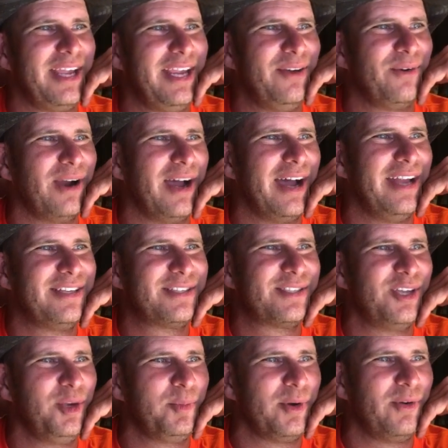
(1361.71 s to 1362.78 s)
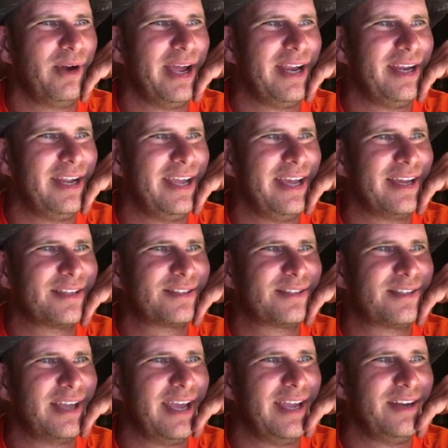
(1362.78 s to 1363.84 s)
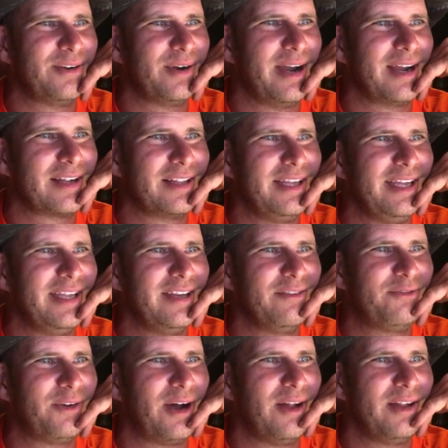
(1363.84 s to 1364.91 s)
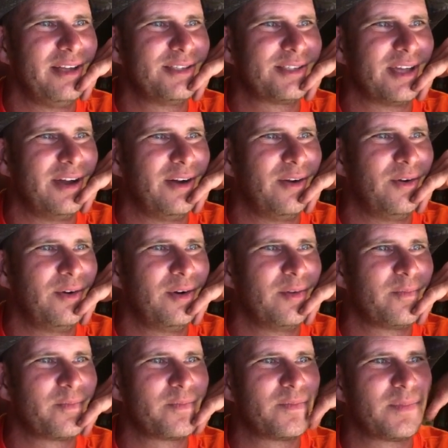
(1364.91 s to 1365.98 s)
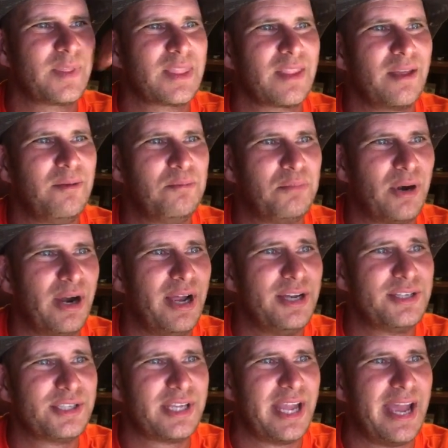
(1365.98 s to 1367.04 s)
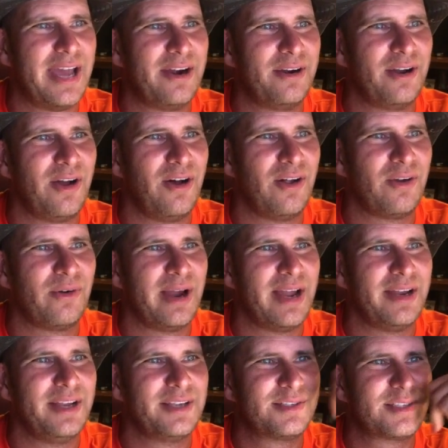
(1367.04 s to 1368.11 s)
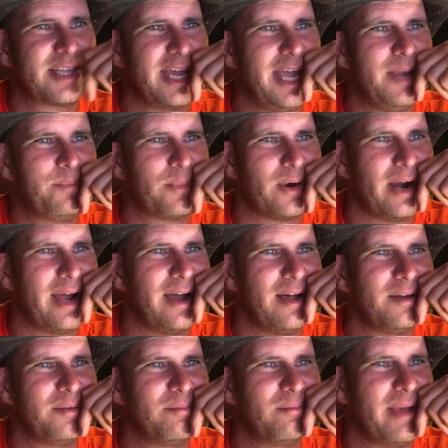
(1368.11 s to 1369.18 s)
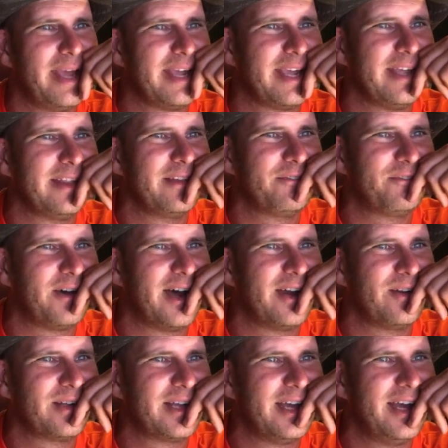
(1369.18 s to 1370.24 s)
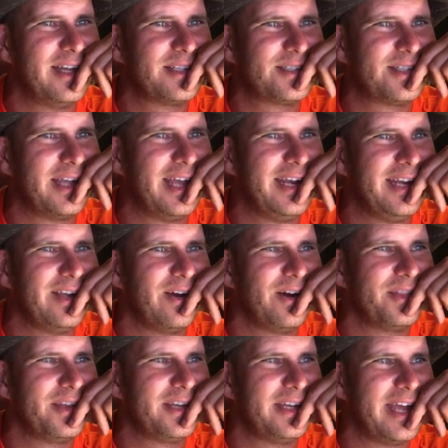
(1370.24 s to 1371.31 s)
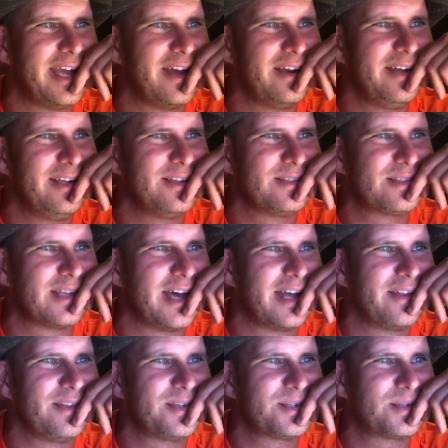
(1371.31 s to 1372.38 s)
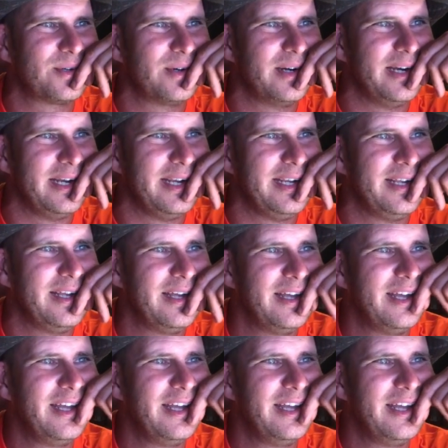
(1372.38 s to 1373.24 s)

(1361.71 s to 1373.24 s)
He writes, stupid rednecks stand directly in the fallen zone, brush scattered all around the escape route, making the final cut standing on the downhill side of the tree,